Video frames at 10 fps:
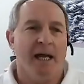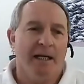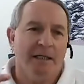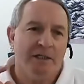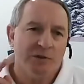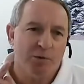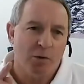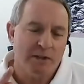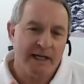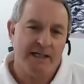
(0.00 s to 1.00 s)
And it is the
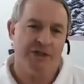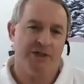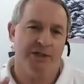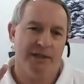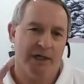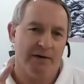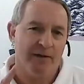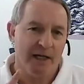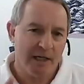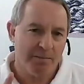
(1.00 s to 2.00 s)
rotation of
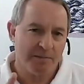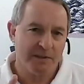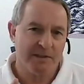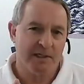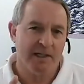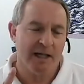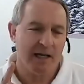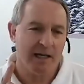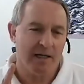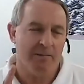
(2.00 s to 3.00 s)
the hips that
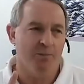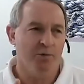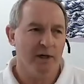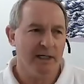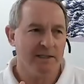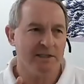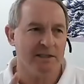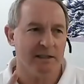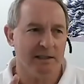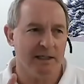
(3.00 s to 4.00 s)
brings,
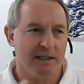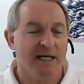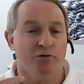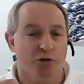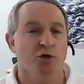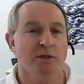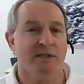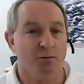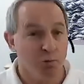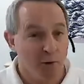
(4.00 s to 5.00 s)
that introduces
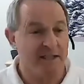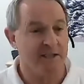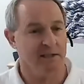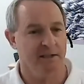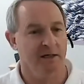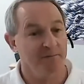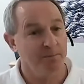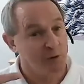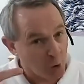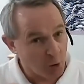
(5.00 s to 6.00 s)
the risk of
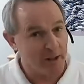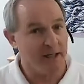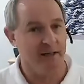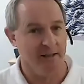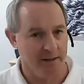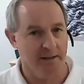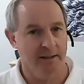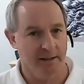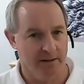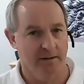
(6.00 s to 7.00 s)
torquing a
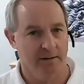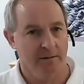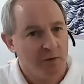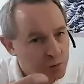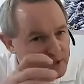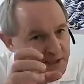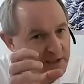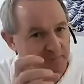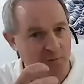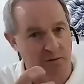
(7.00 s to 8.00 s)
knee,
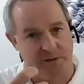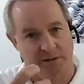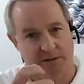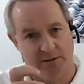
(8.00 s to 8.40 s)
twisting forces,